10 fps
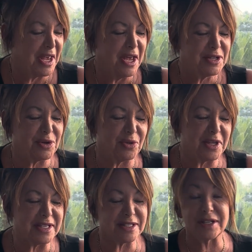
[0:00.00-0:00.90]
So
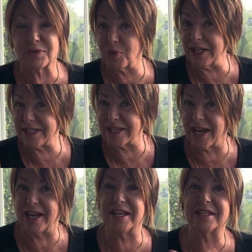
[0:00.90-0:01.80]
this one
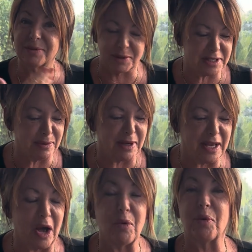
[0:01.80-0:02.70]
side is supposed to
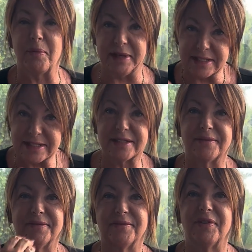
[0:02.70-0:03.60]
be a woman's
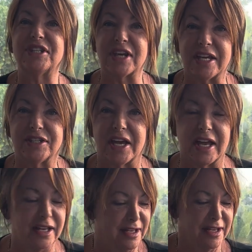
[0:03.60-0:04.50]
vajayjay.